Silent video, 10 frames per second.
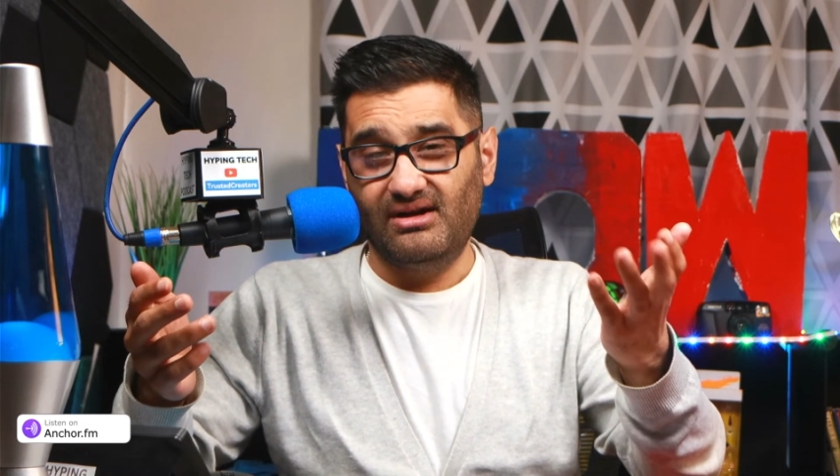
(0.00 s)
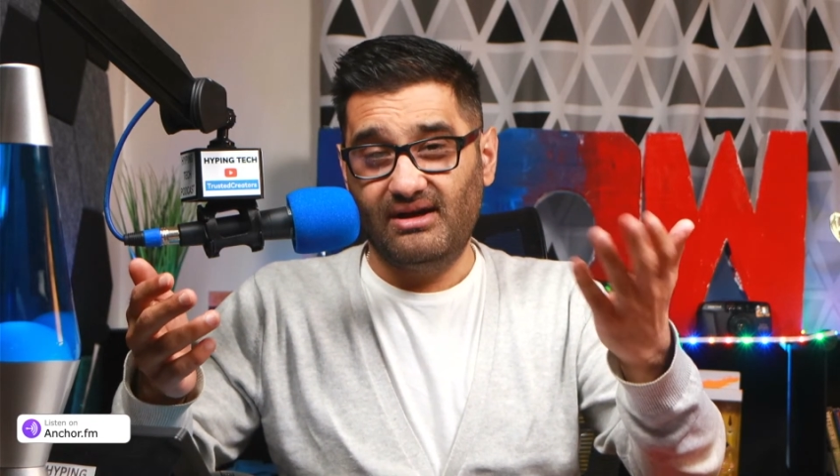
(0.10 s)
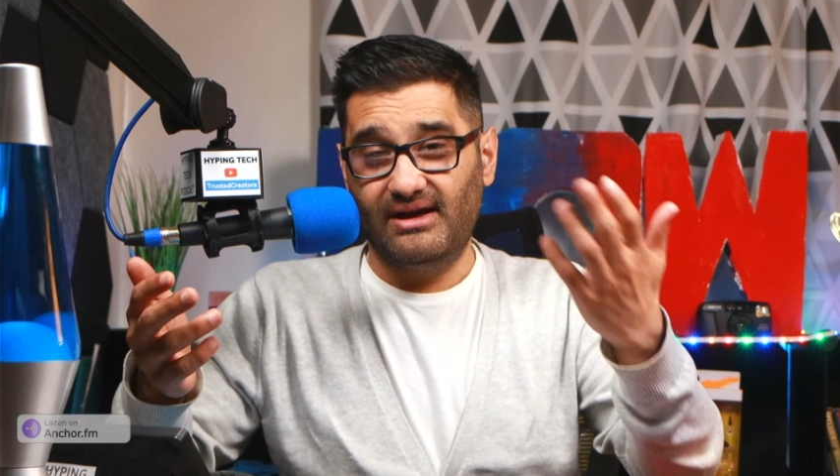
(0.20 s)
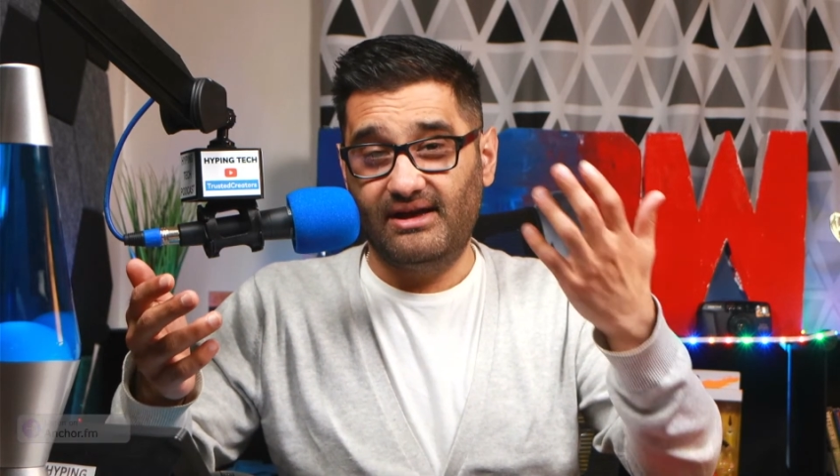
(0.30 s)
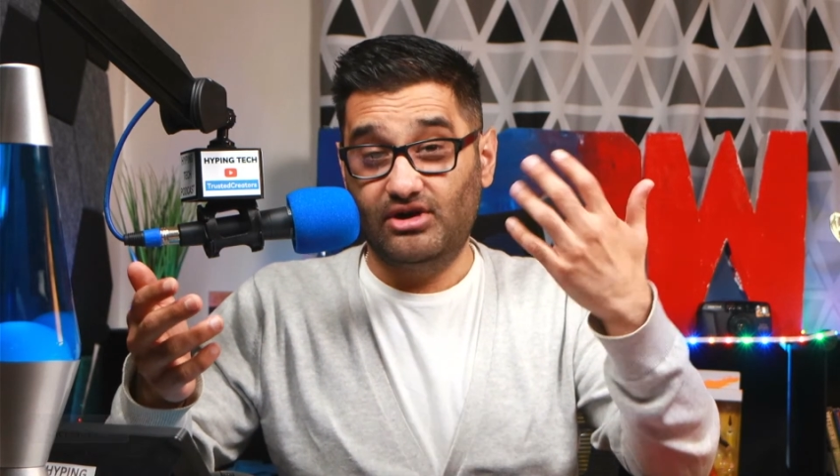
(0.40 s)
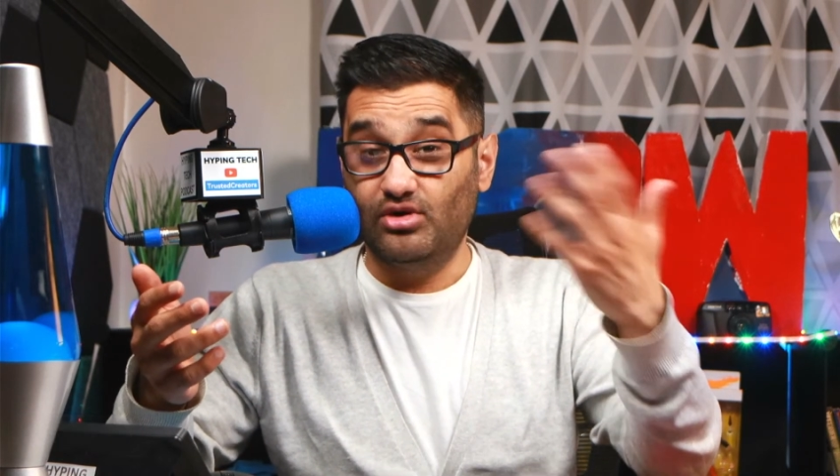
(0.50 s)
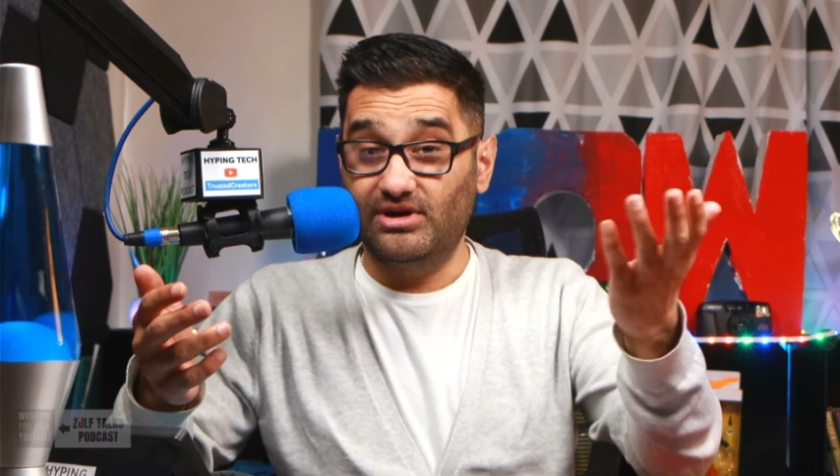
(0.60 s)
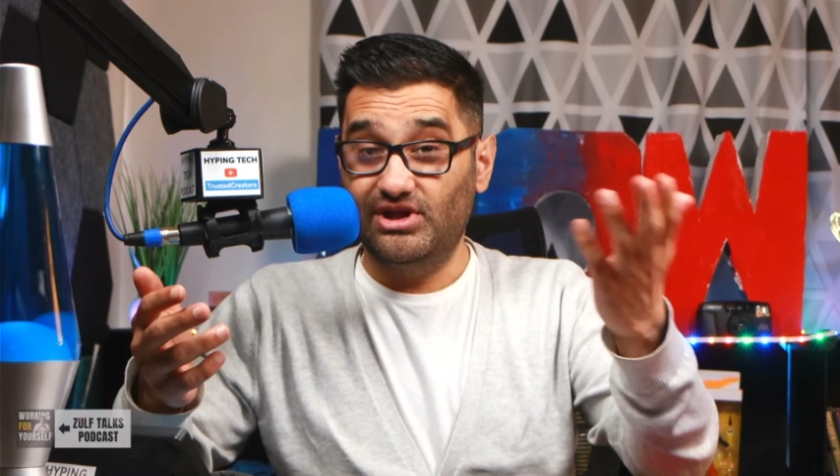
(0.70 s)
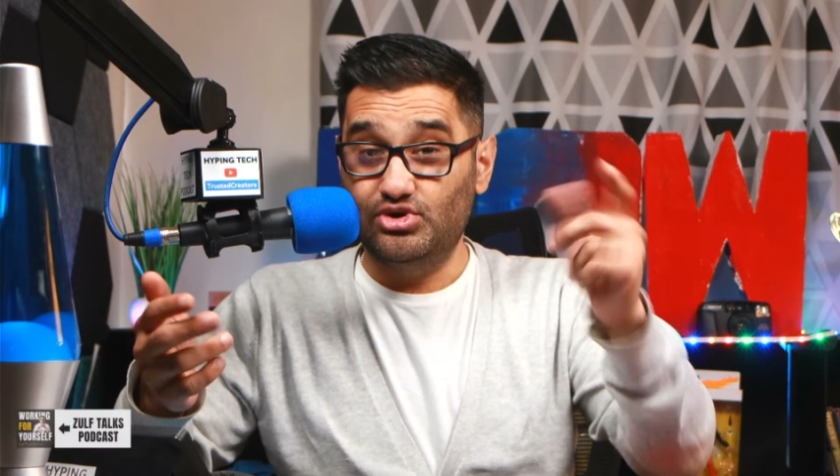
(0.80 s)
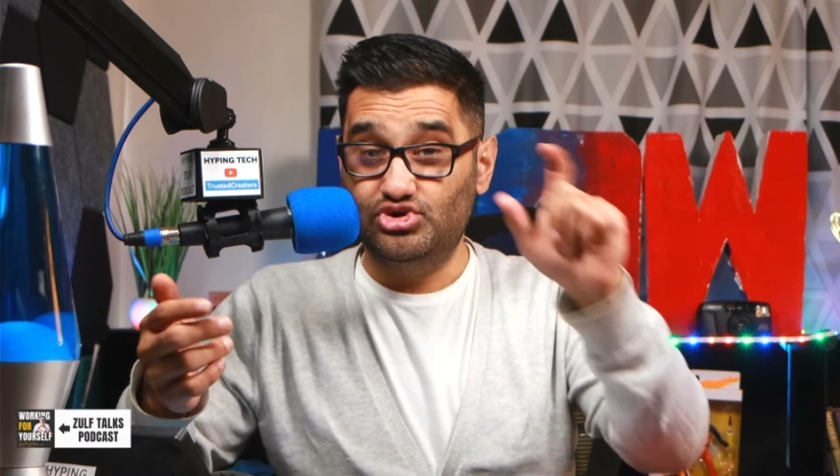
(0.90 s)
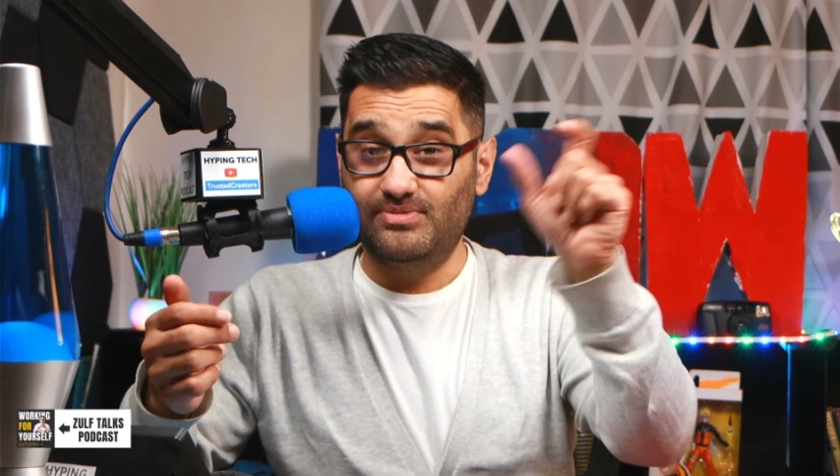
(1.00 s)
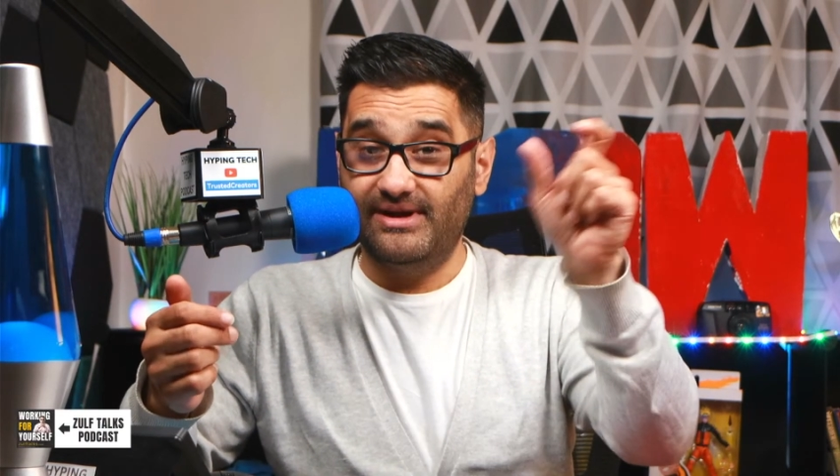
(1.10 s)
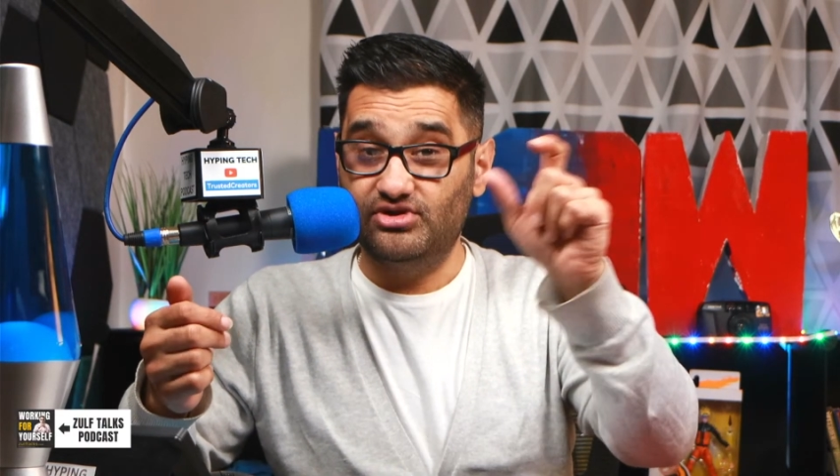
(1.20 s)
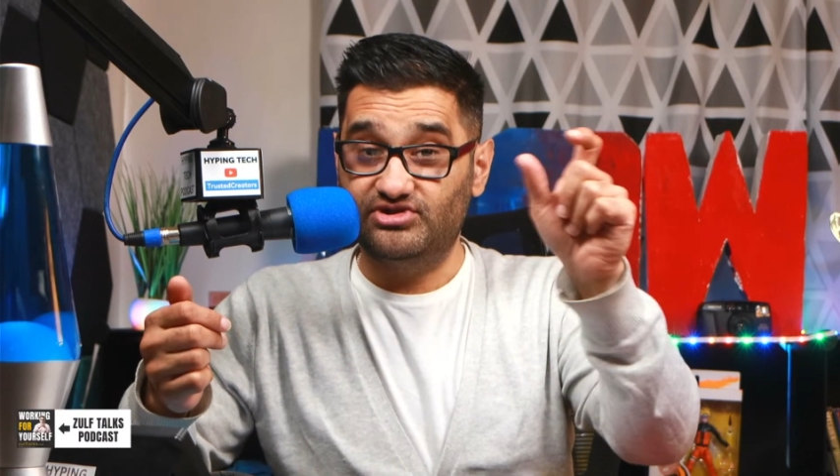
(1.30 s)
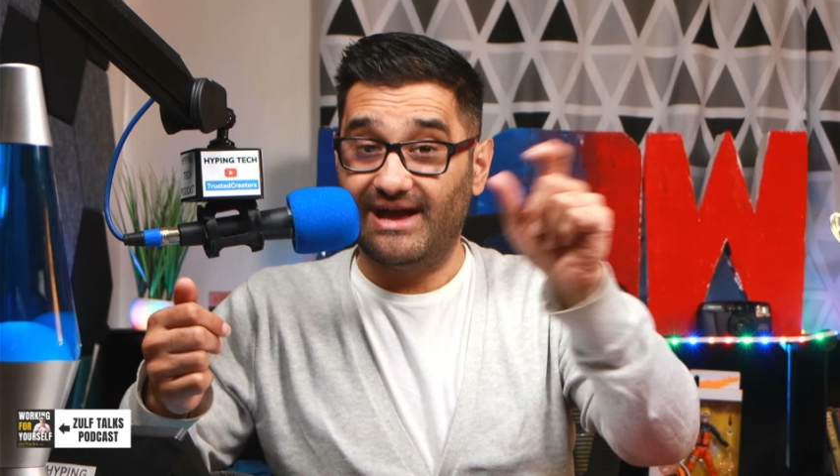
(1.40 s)
You can go into YouTube and
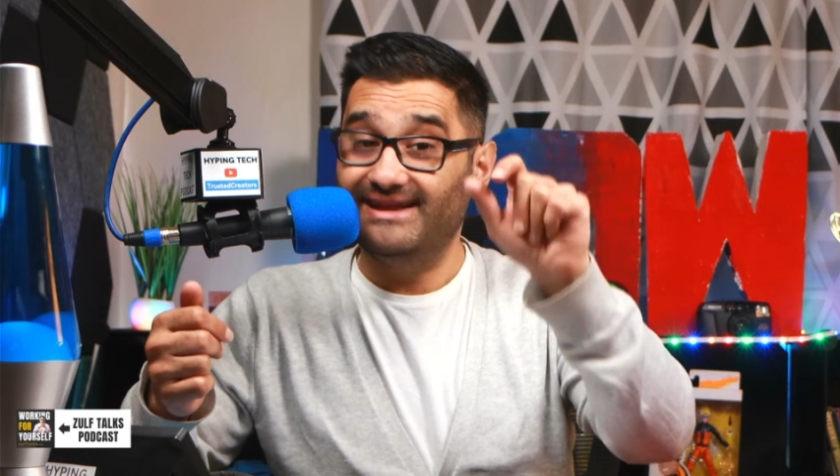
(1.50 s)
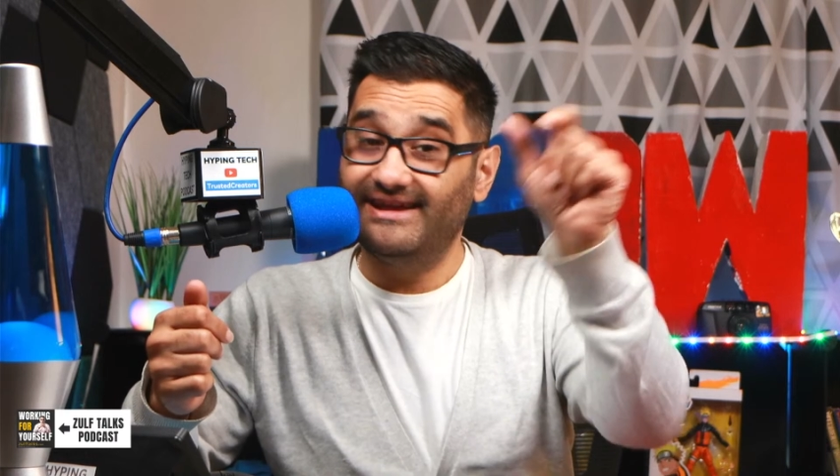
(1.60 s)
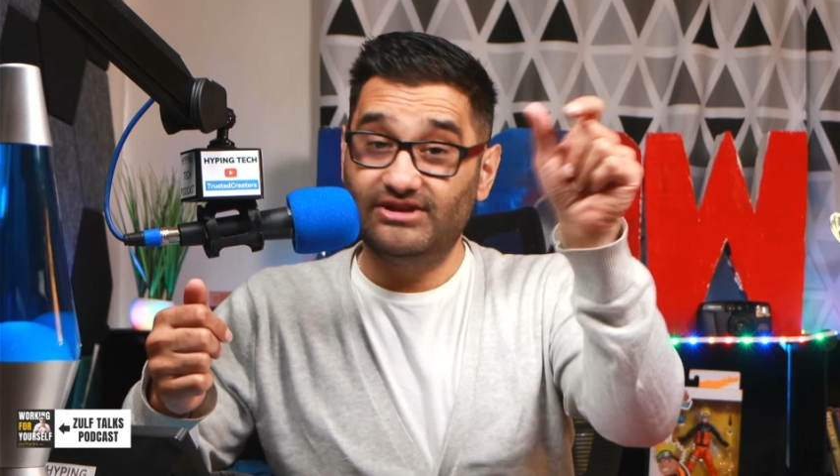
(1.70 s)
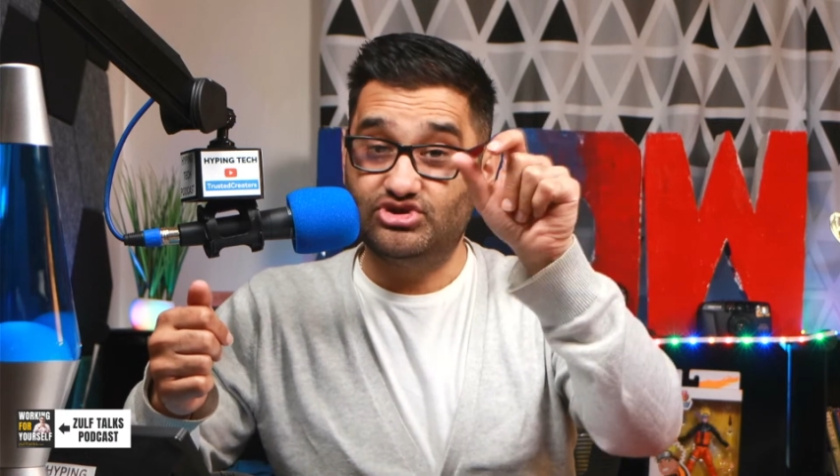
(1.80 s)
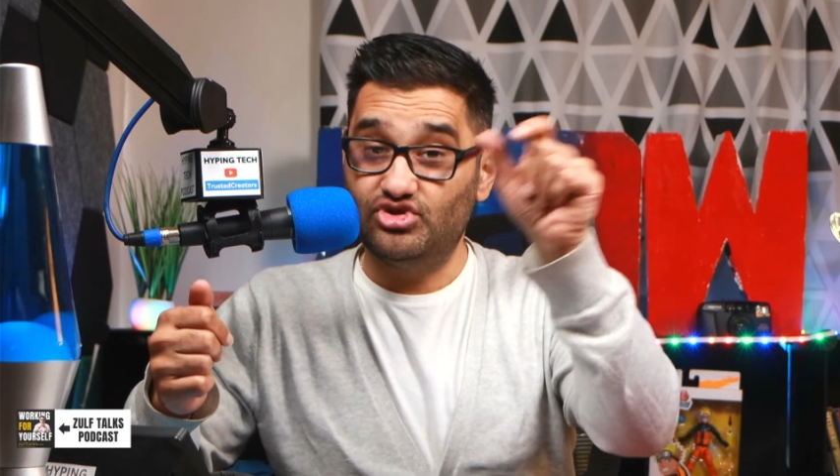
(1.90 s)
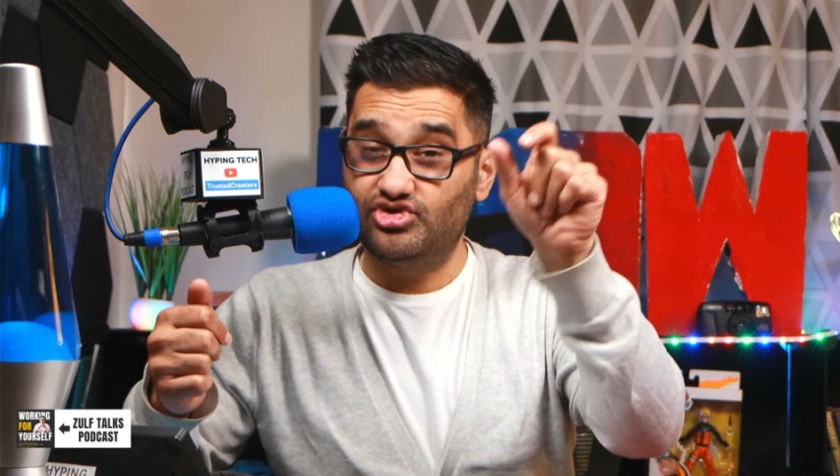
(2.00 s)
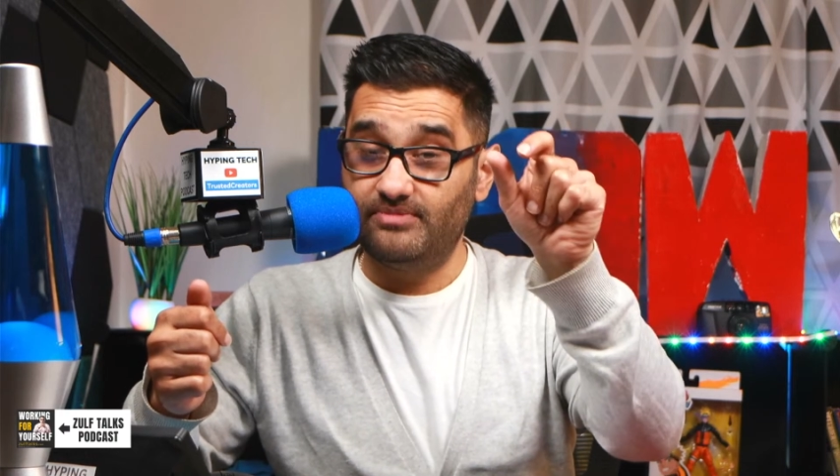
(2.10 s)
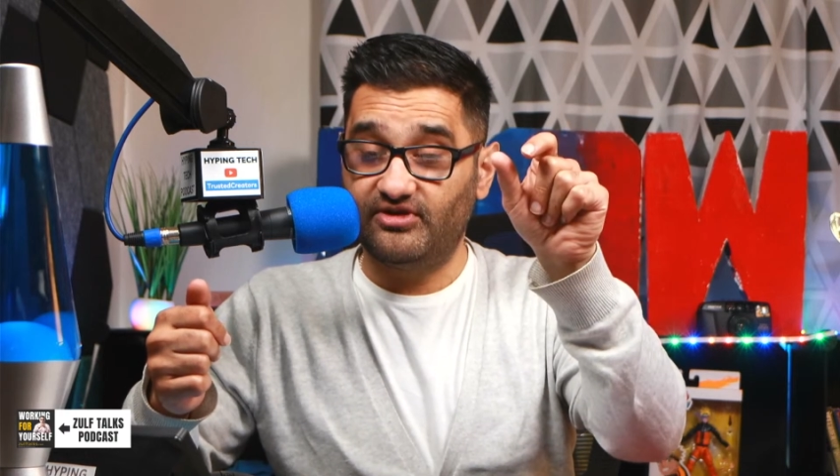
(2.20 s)
use the editor just to trim